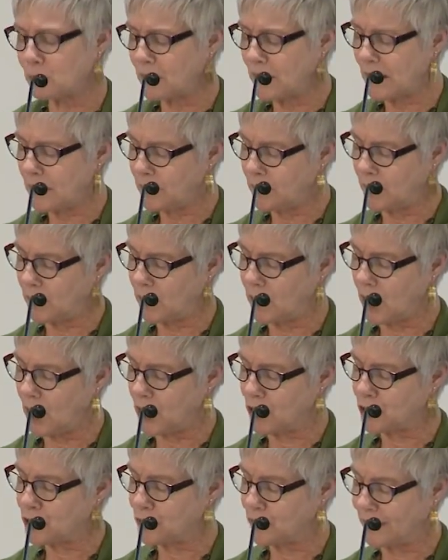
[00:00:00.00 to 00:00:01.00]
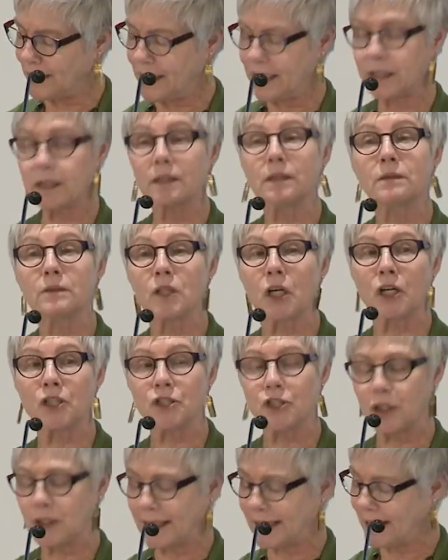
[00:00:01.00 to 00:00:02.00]
people are treated
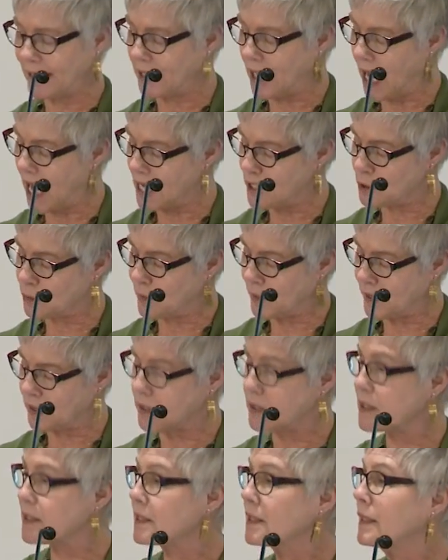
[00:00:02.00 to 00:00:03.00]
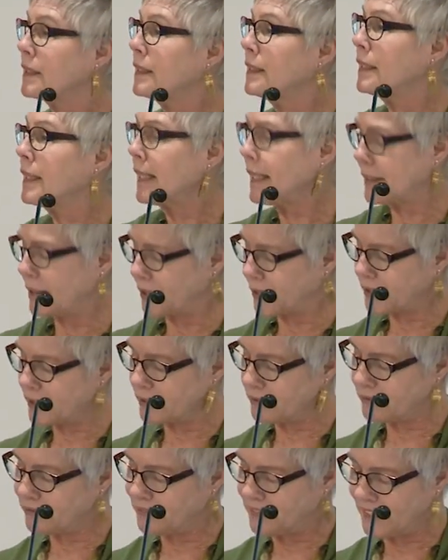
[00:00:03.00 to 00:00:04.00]
largely in hospitals, and they're
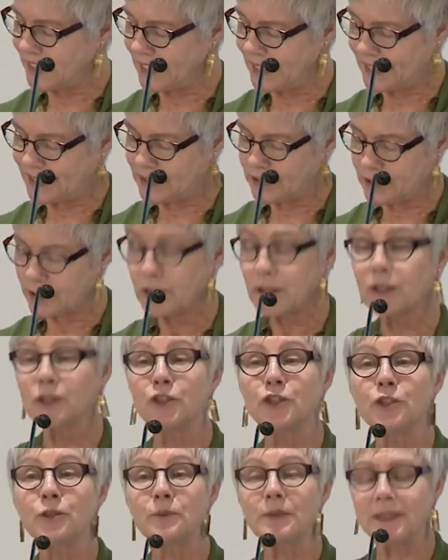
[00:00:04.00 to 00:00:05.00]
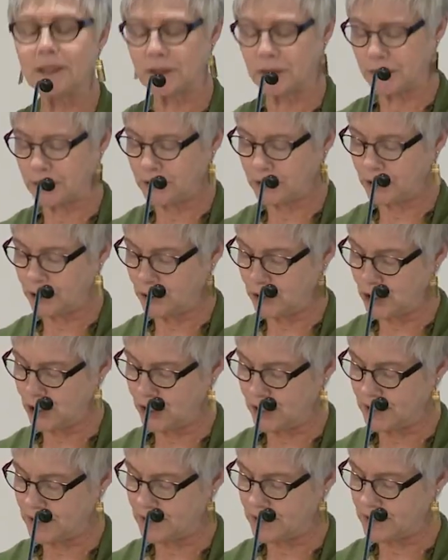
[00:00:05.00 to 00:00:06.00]
confined to
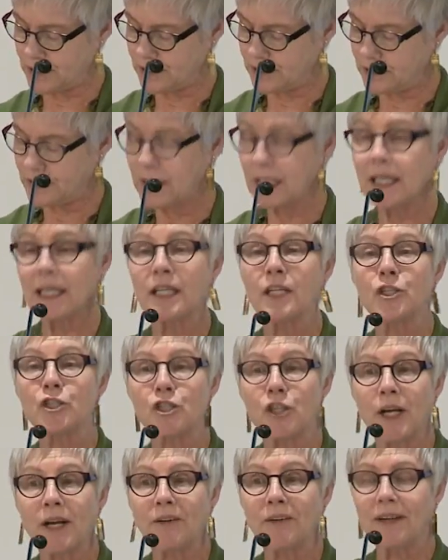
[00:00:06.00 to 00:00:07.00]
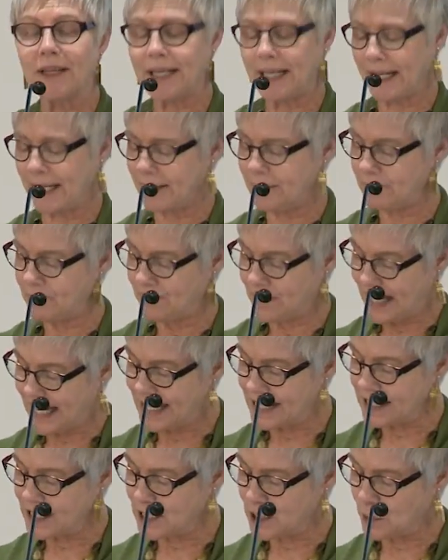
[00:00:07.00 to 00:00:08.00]
institutions. Charity
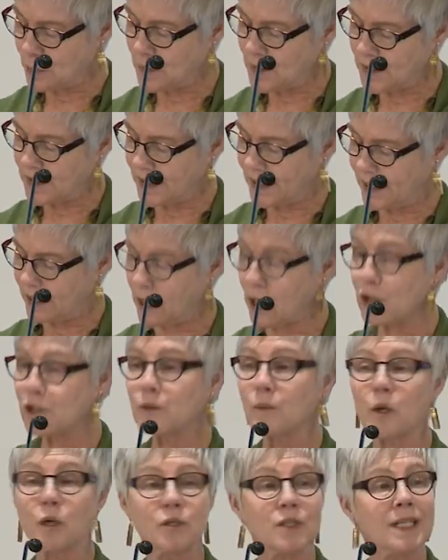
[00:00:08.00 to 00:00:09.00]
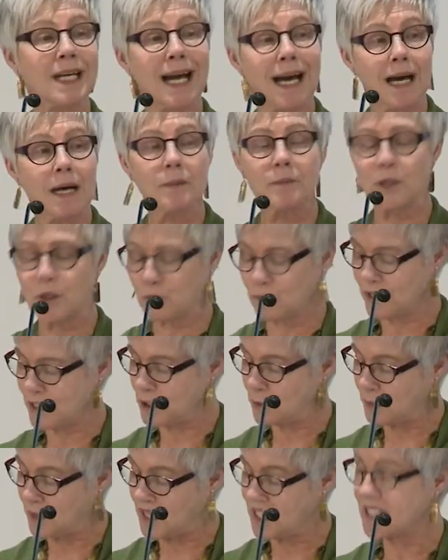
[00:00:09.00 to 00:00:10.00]
and sympathy are the most common
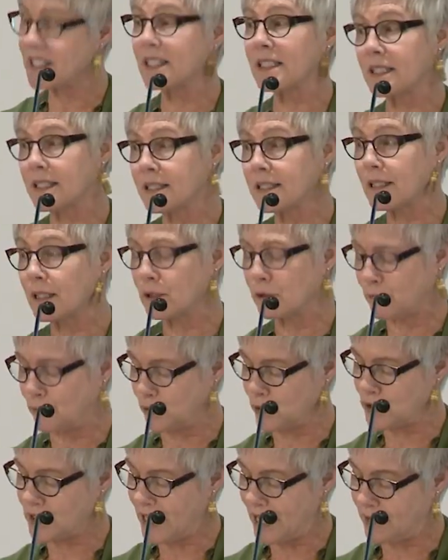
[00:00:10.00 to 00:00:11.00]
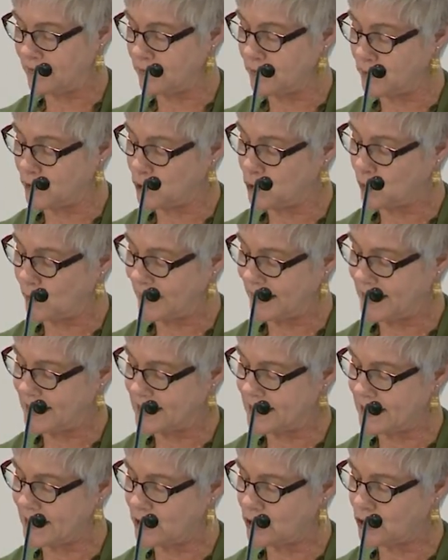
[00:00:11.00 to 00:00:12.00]
responses in the first half of the
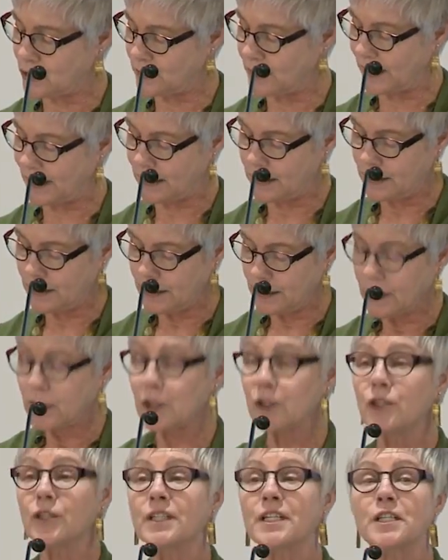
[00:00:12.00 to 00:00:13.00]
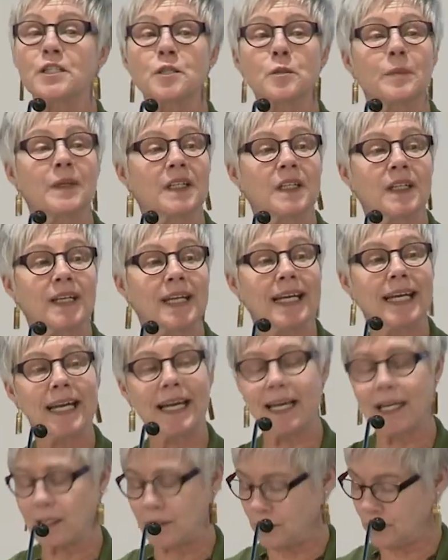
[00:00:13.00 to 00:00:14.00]
20th century to disability
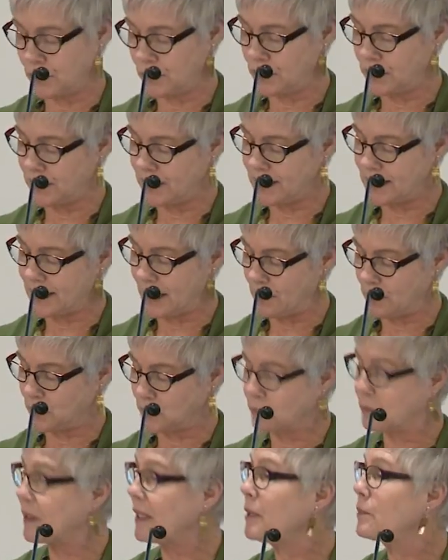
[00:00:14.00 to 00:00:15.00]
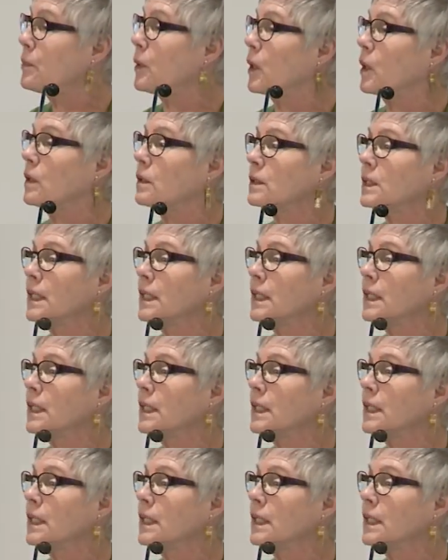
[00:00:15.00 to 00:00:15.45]
and to disabled people.